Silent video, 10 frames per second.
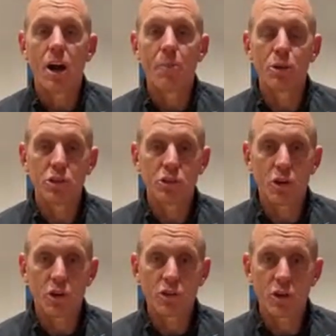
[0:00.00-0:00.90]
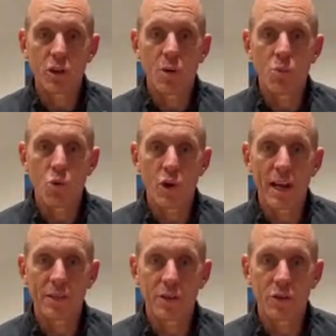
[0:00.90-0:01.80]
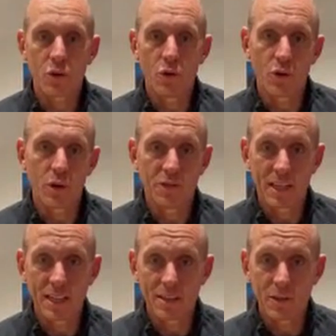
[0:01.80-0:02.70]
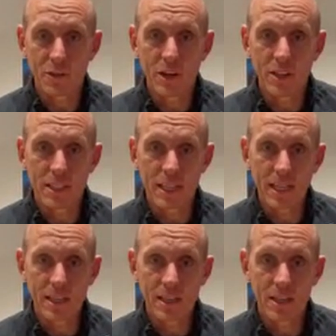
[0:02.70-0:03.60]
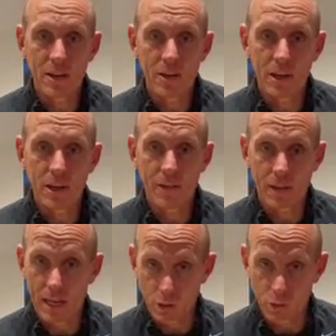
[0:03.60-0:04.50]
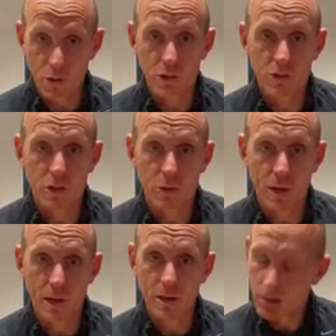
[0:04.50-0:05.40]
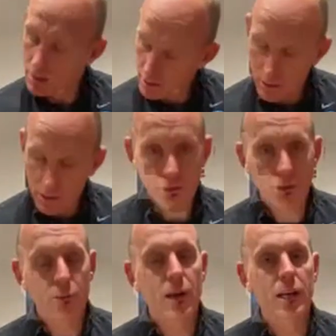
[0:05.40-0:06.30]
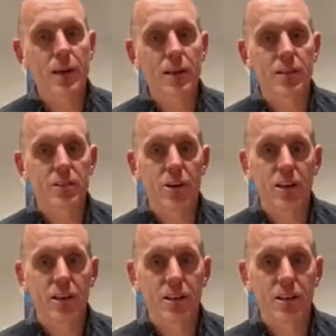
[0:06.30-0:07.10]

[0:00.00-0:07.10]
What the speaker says: put your joggers on and walk out the door. If you get to the front gate, right, and you want to turn around, go back inside.